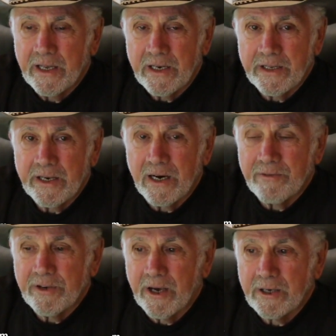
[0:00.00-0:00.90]
Lee
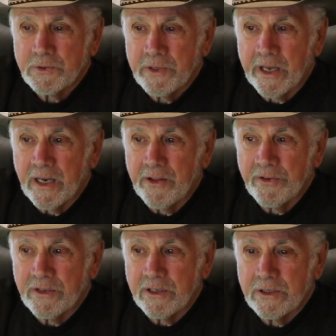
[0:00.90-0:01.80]
Harvey Oswald had
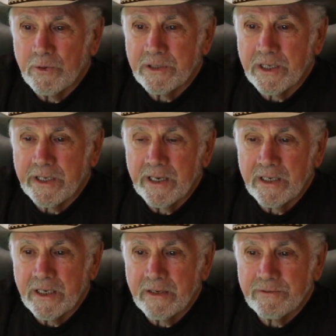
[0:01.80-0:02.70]
nothing to do with the
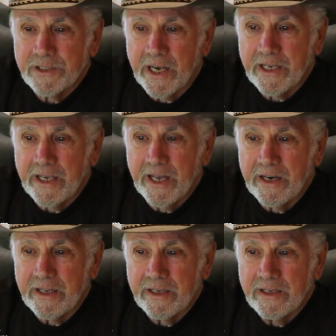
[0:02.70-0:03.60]
killing of Jack
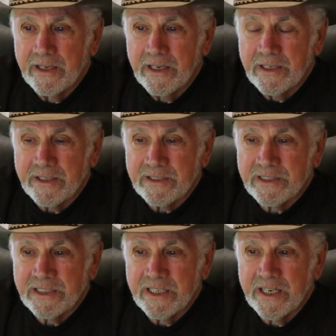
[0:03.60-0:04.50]
Kennedy. The
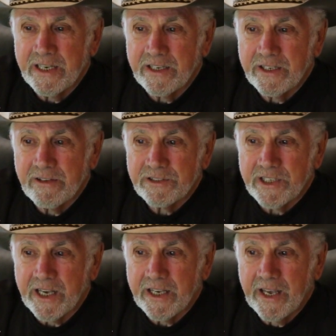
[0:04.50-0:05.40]
CIA killed
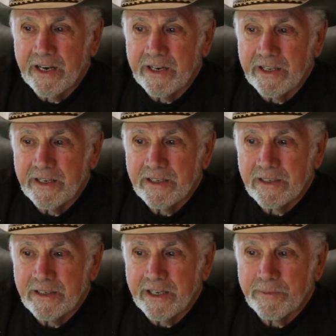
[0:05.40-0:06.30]
Jack Kennedy,
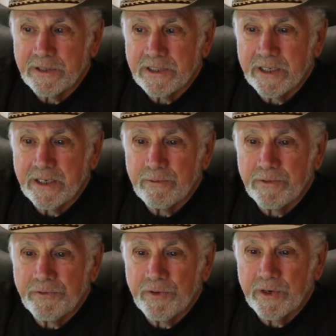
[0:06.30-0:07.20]
Lenman said,
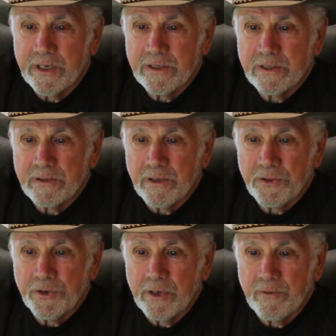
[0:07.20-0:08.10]
referring to the
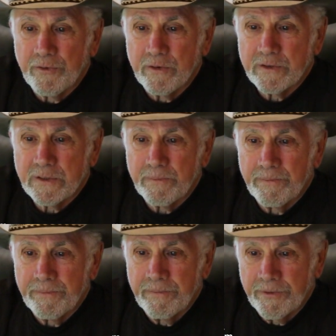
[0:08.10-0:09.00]

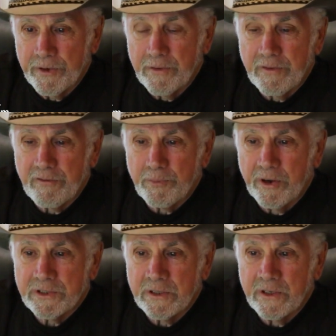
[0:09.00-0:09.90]
35th
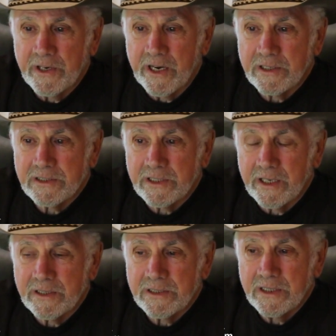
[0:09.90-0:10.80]
President of the United
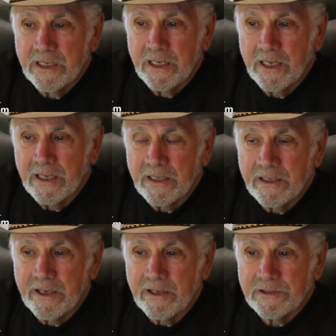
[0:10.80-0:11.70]
States.
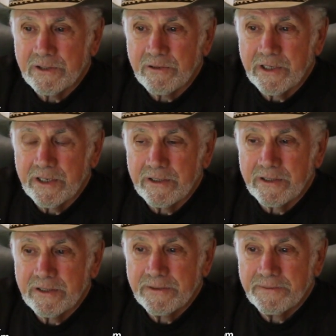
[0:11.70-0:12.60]
They also
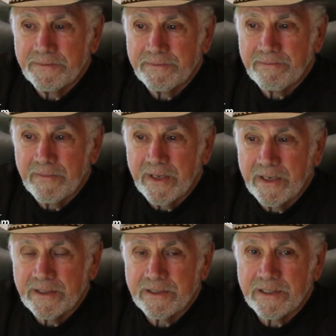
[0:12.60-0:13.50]
killed
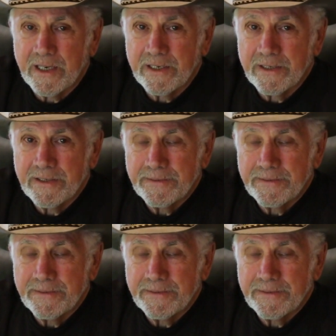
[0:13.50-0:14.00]
his son,